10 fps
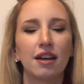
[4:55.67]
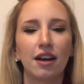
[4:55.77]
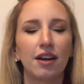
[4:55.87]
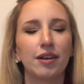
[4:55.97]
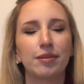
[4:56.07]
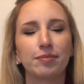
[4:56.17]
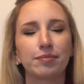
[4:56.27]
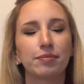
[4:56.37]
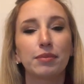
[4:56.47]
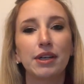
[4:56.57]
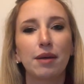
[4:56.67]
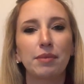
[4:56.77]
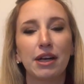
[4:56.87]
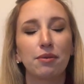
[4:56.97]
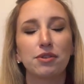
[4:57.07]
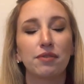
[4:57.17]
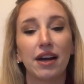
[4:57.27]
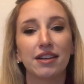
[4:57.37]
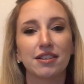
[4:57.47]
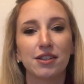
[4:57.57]
but I mean, I was
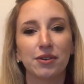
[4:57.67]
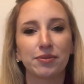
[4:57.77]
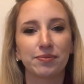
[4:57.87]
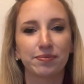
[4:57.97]
fine, so.